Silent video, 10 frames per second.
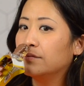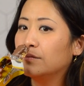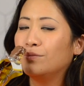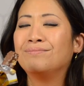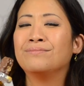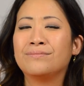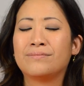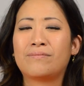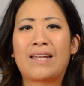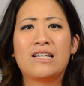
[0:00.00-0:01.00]

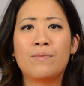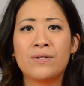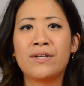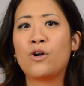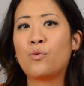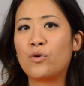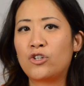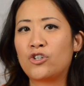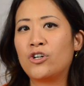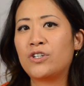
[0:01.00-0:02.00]
it smells like a
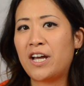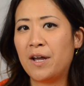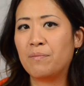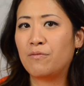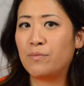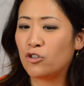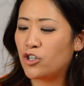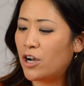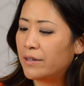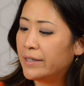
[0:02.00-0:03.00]
richer type of milk
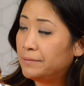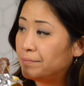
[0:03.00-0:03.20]
chocolate.